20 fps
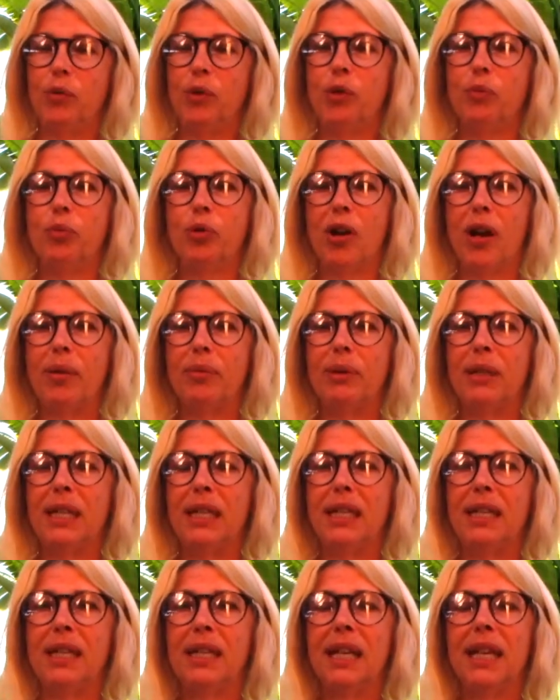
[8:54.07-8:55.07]
you
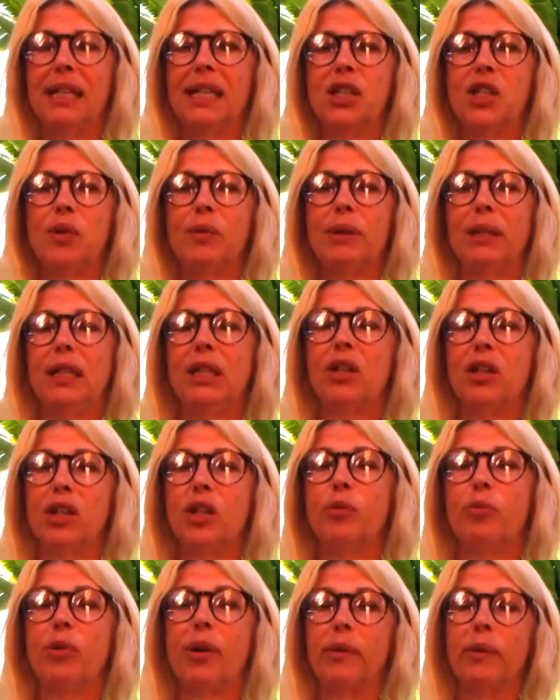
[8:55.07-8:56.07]
probably, unless you really look,
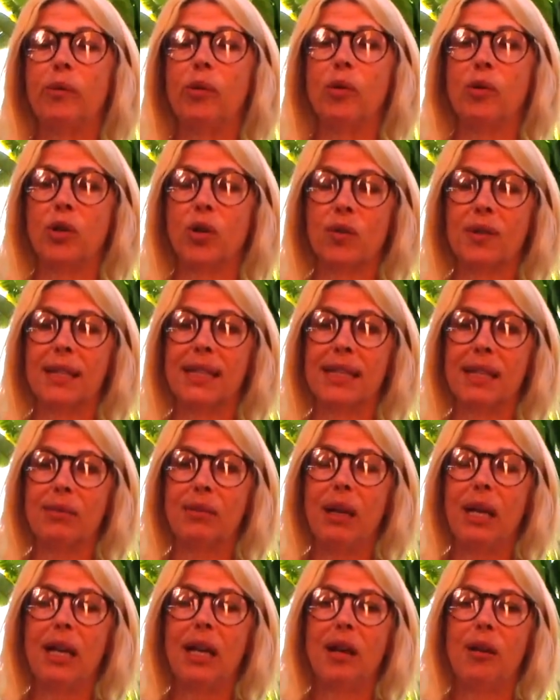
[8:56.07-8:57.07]
you probably won't notice them,
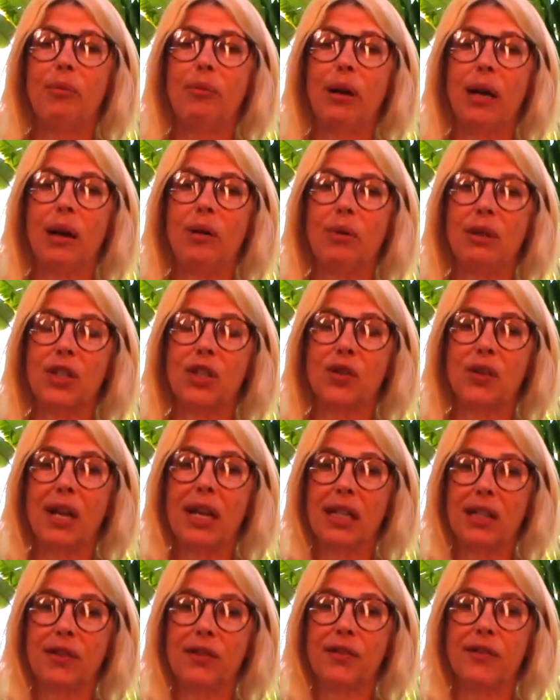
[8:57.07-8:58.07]
but what
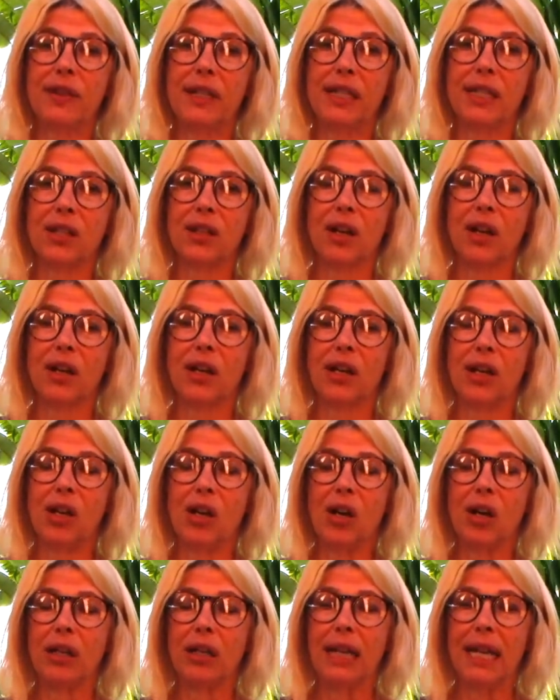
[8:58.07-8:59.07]
strangler figs are,
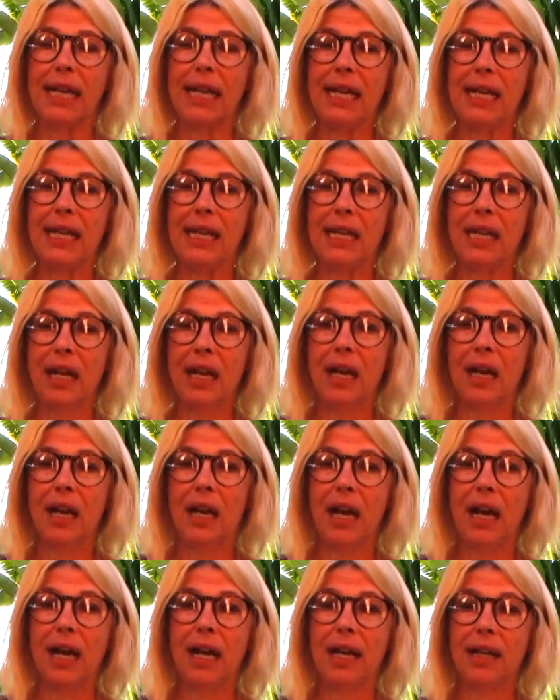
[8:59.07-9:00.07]
are a,
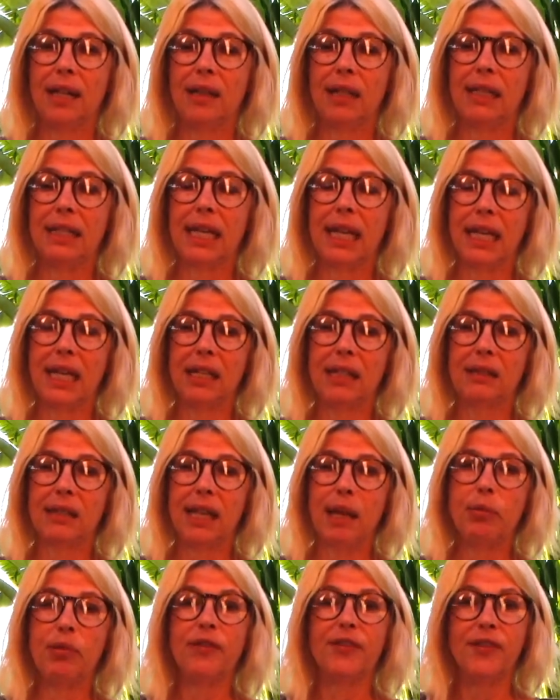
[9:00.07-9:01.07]
uh, a type,
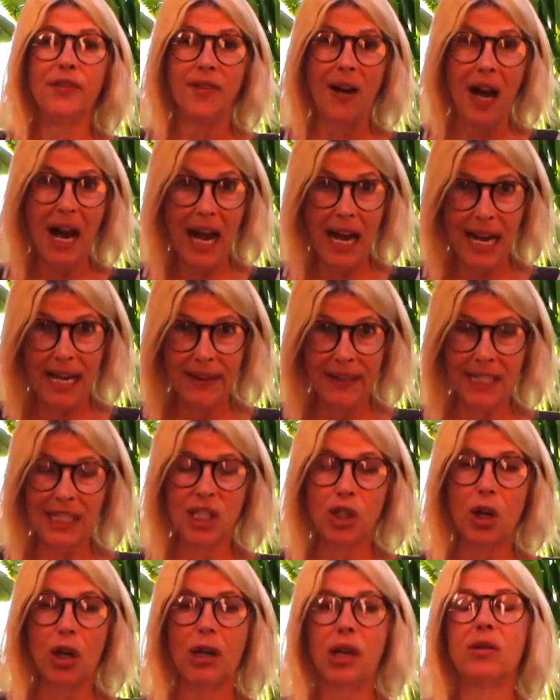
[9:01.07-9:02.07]
type of vine. They
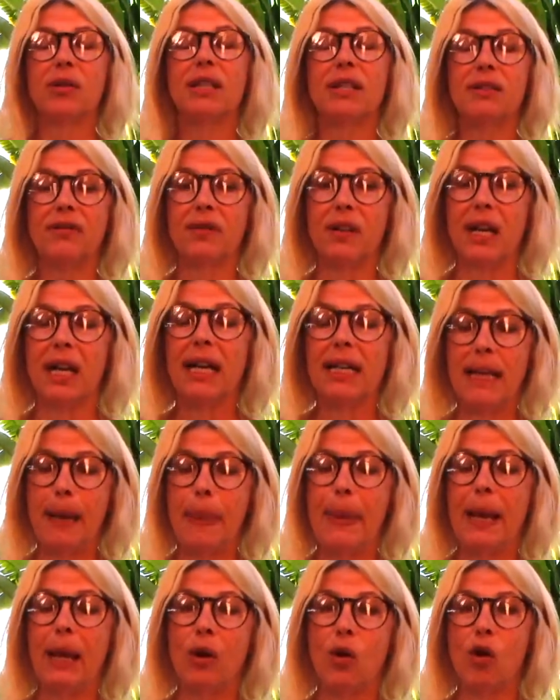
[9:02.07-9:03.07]
start out as a vine
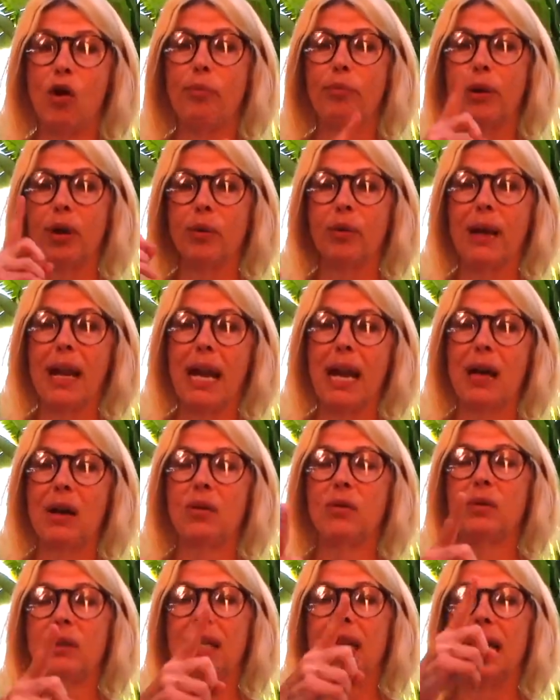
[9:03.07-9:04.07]
and they grow up around